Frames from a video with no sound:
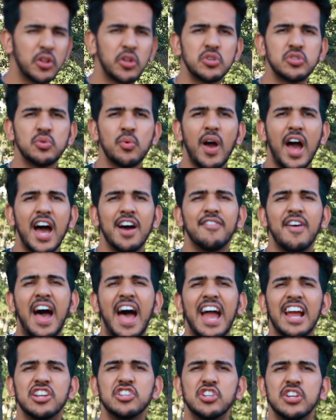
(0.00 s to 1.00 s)
those who have
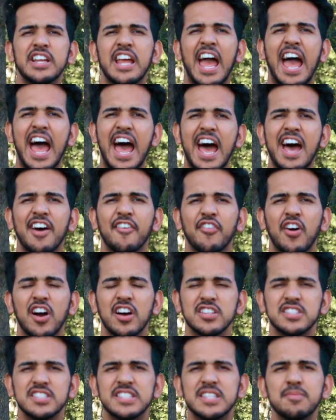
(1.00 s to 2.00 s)
actually have
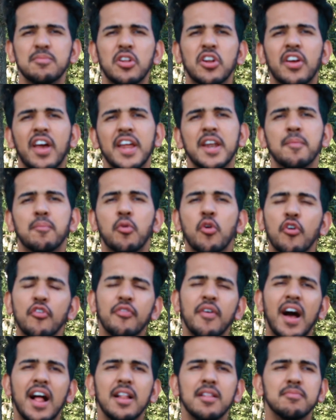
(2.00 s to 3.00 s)
a similar kind of
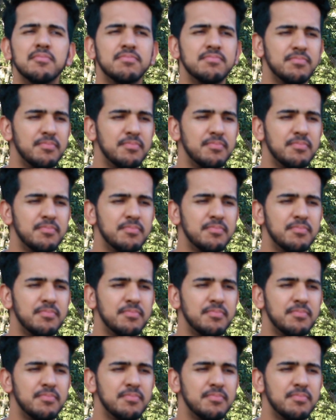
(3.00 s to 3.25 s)
profile